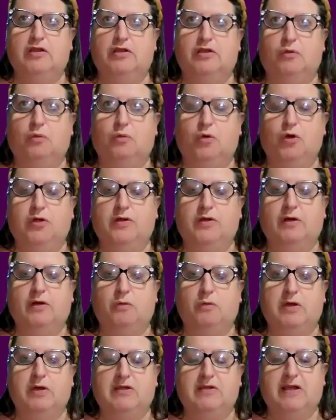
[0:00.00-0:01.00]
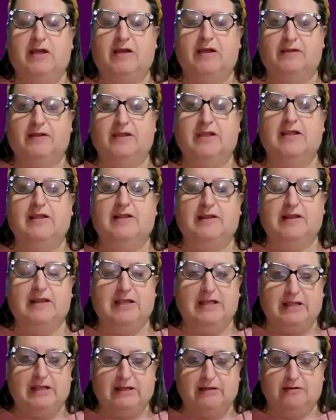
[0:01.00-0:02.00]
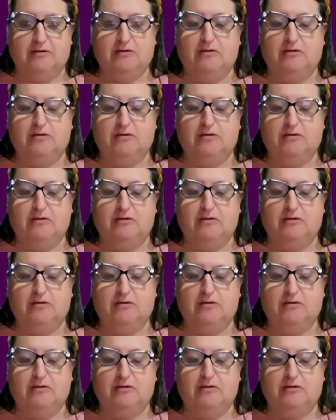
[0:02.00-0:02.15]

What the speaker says: the work that we've done can lead